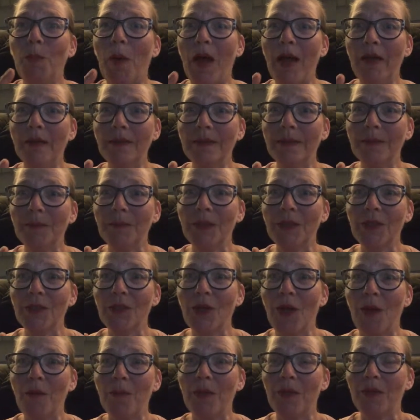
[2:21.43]
possum on
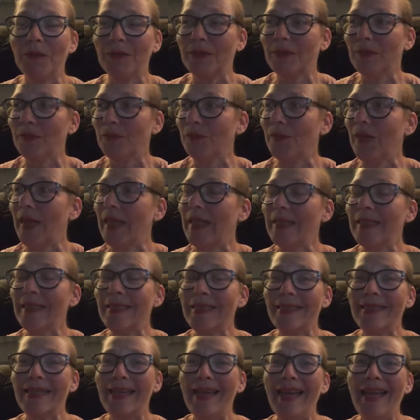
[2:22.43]
top of the
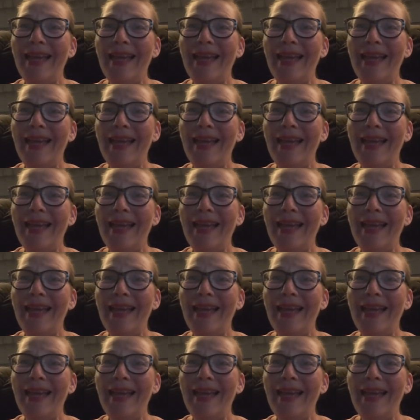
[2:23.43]
fence.